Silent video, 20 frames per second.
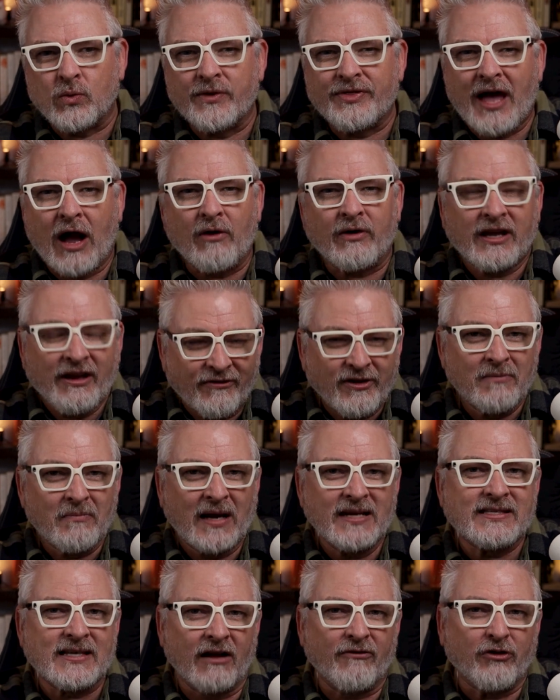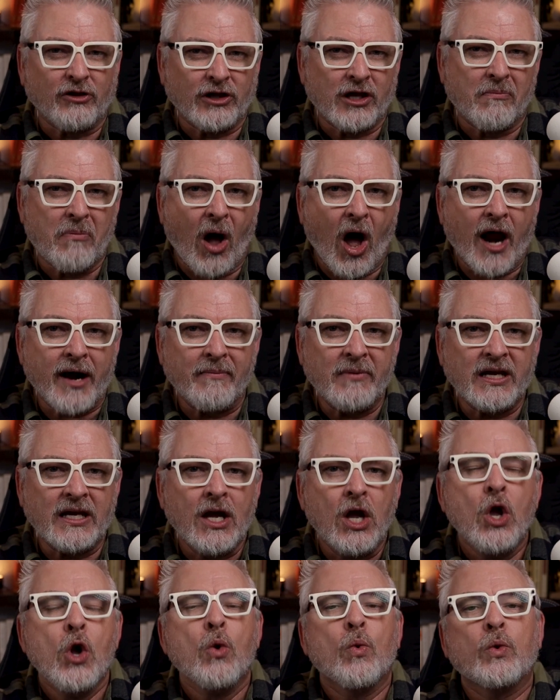without giving myself a
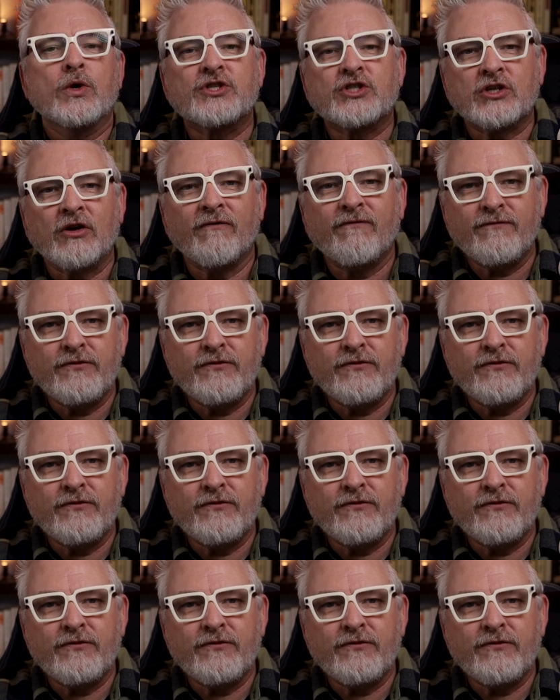lobotomy was to